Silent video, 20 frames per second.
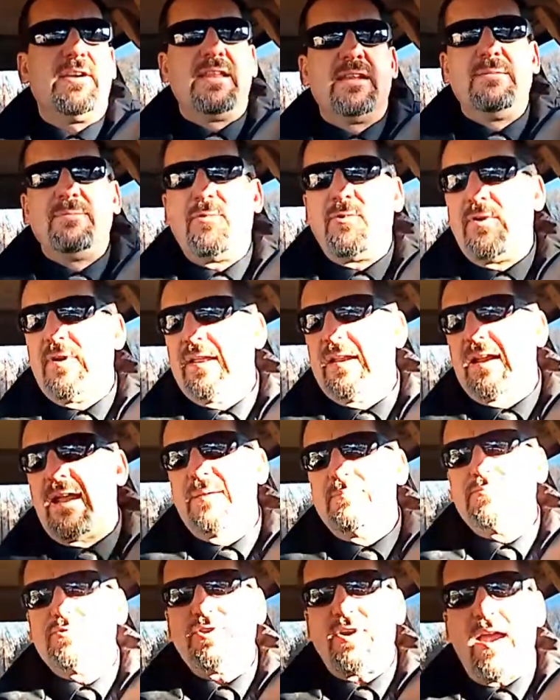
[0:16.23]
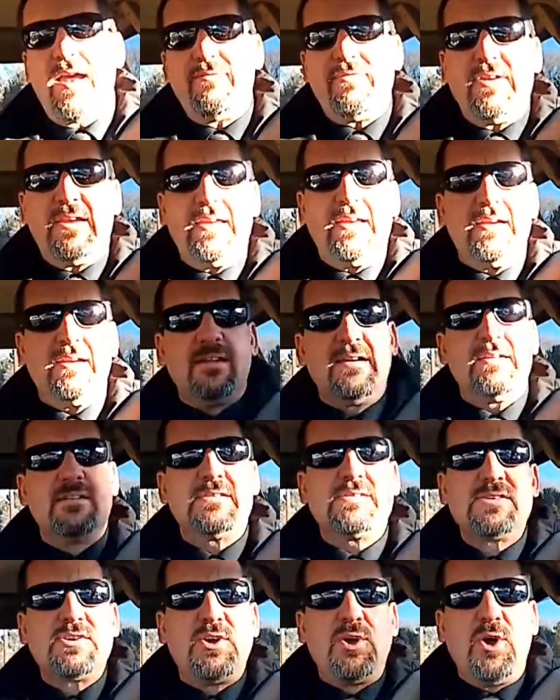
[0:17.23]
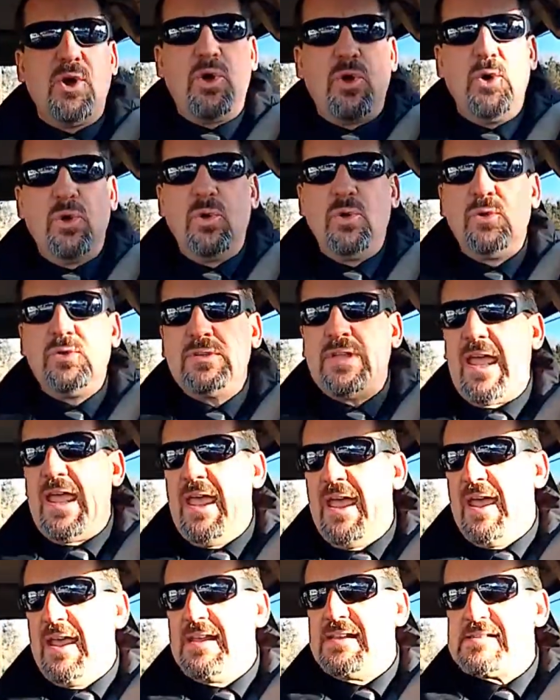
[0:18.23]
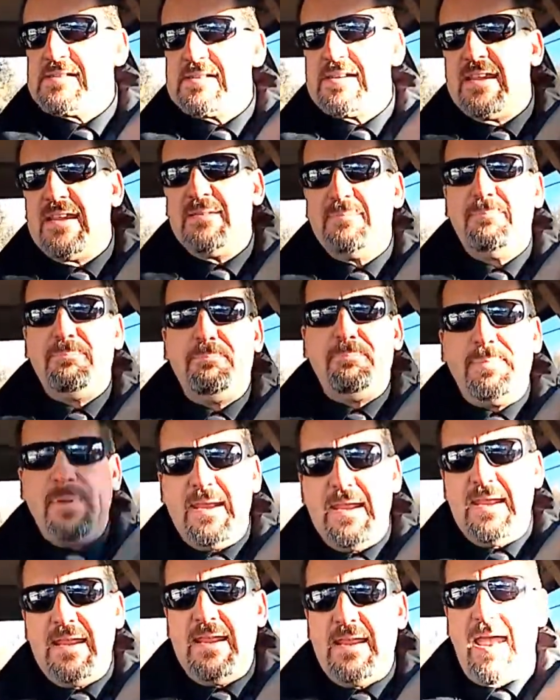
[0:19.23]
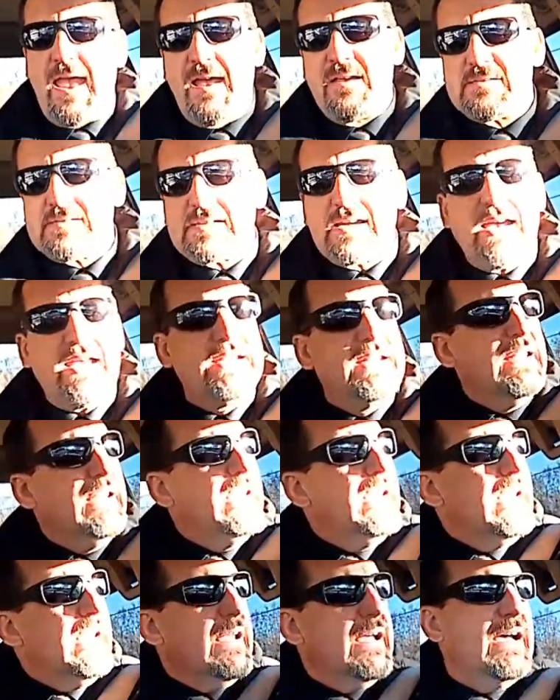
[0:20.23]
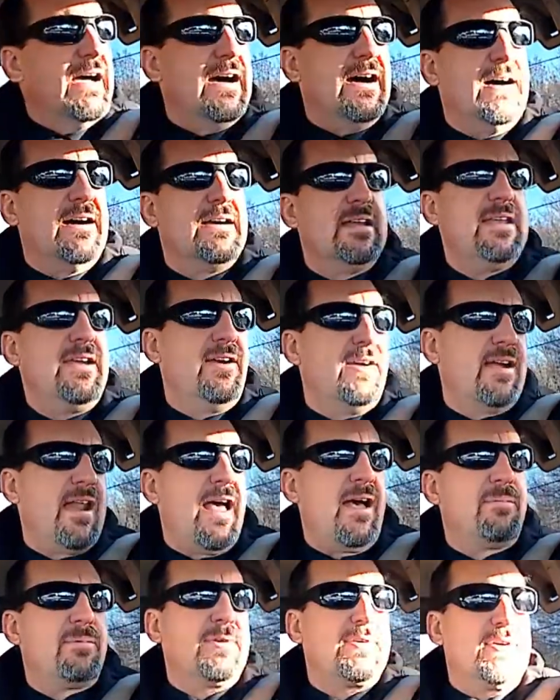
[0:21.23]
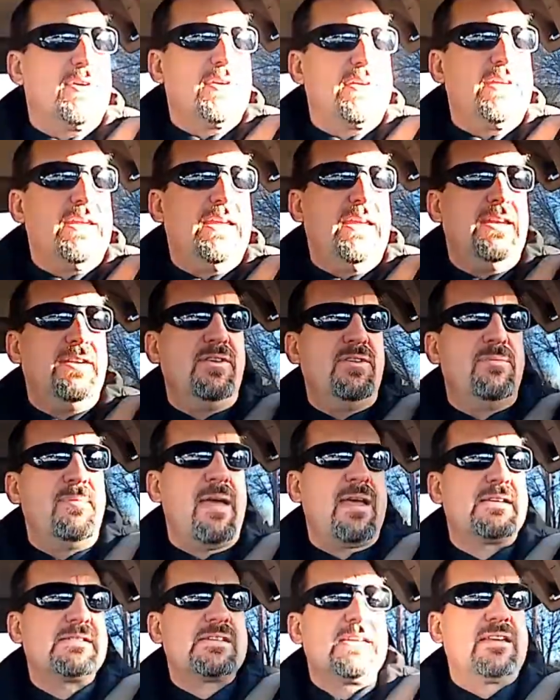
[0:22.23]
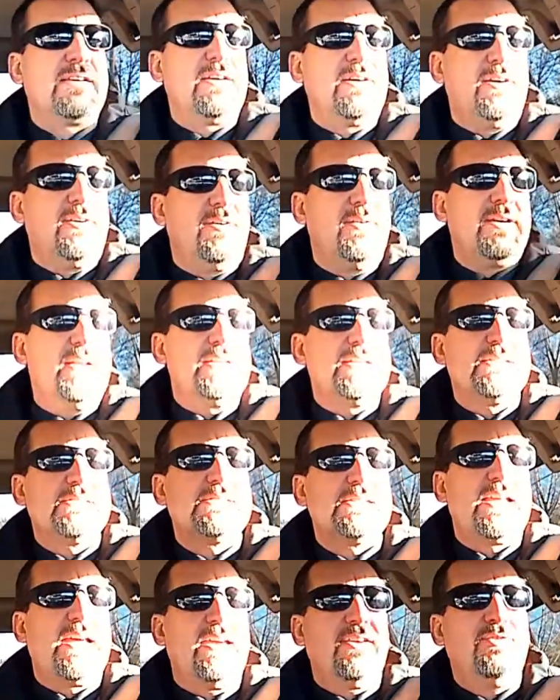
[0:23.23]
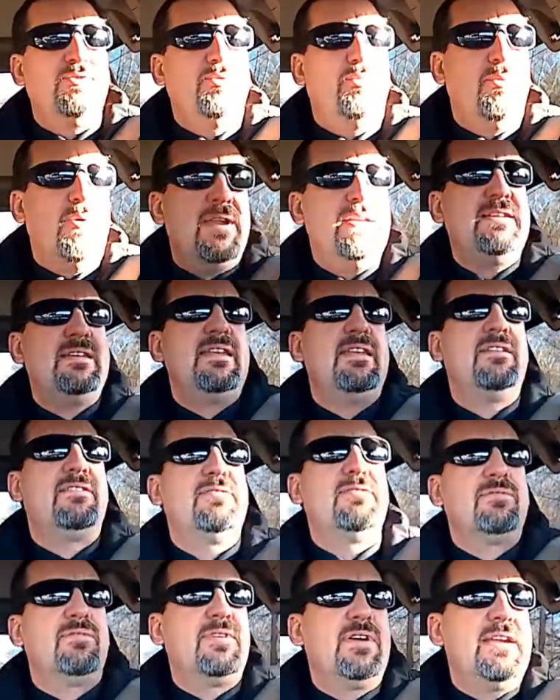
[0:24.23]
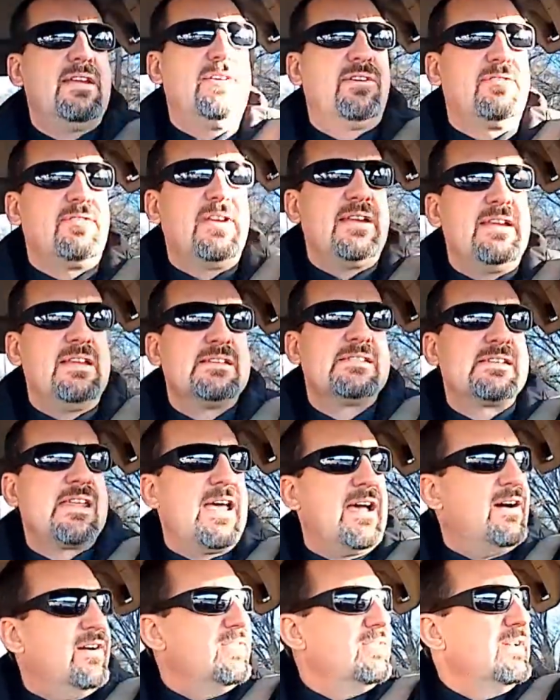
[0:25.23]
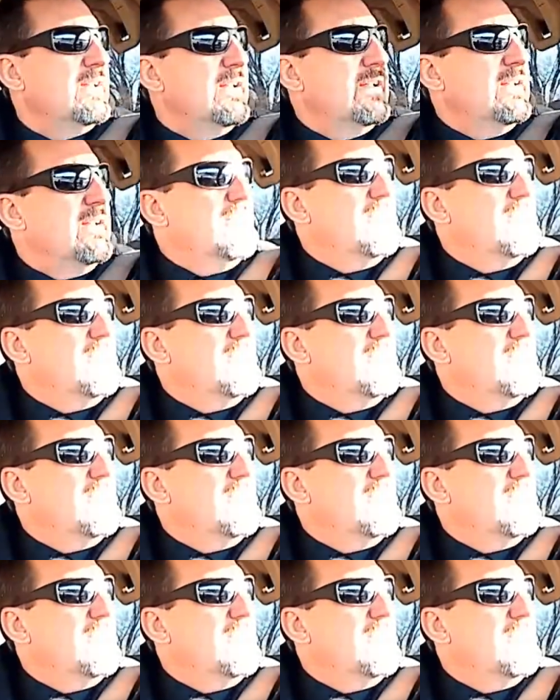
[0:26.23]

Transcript: early in the morning and I'm driving and it is cold as can be outside. Here in Albuquerque, New Mexico, it is like 23 degrees. Now,